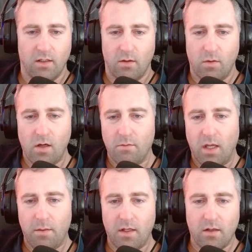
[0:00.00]
well,
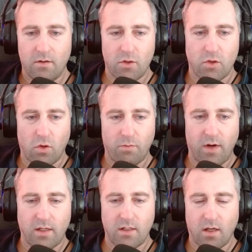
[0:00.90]
maybe the stock
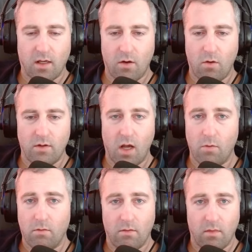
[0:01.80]
prices are going
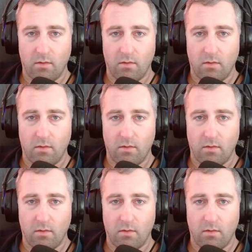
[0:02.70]
down.